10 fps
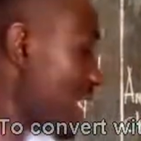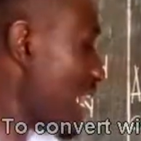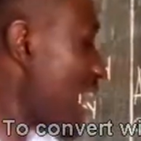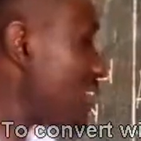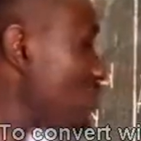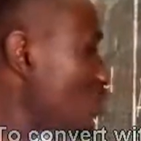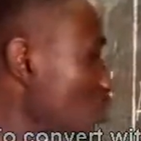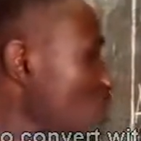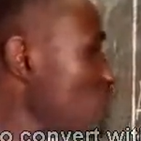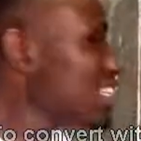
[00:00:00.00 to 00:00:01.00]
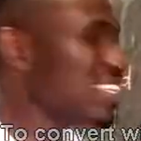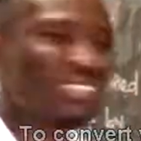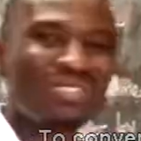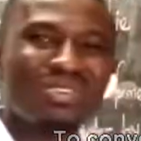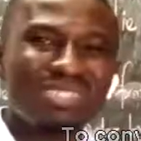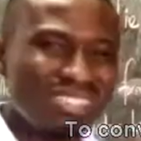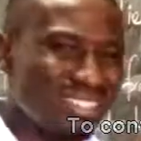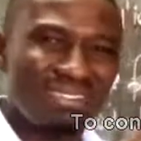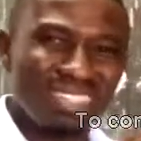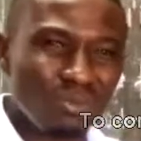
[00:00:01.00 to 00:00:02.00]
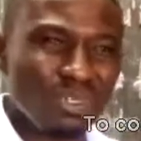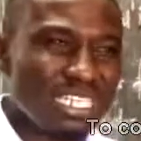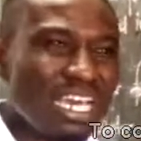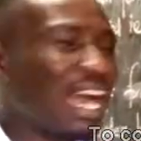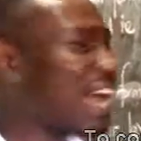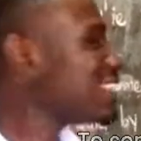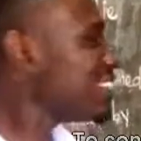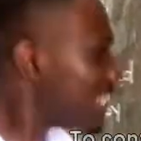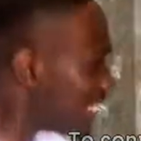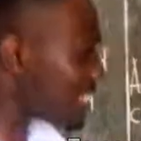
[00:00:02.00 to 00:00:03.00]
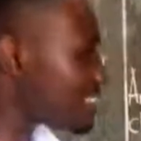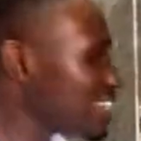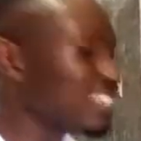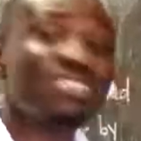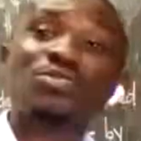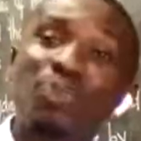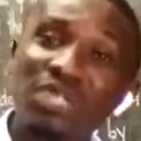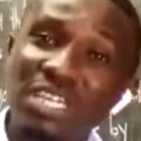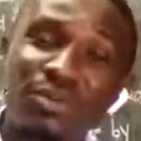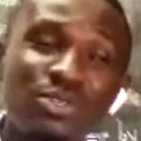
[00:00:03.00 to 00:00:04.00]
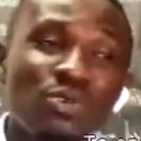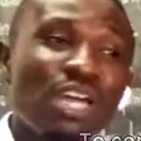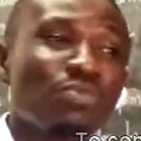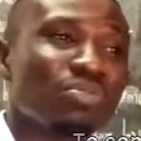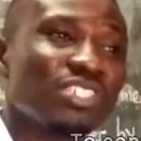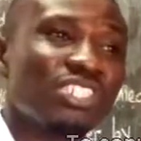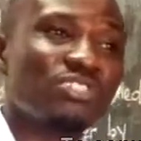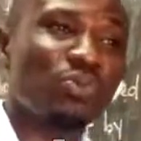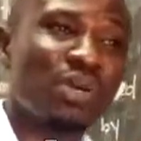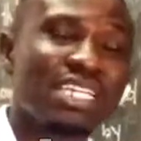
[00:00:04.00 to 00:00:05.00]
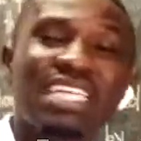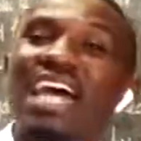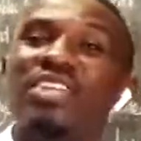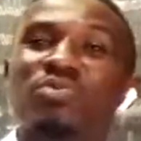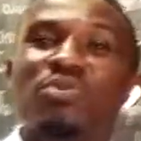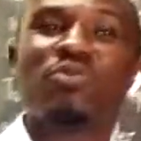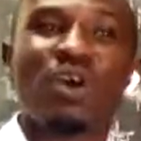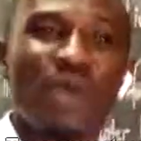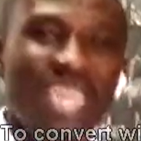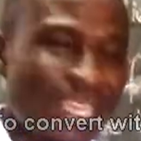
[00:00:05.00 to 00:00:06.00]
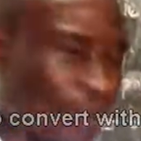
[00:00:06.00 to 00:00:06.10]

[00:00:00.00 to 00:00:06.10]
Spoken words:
And two, there is no liquid. And then lastly, it is portable. You can put it in your pocket and move away.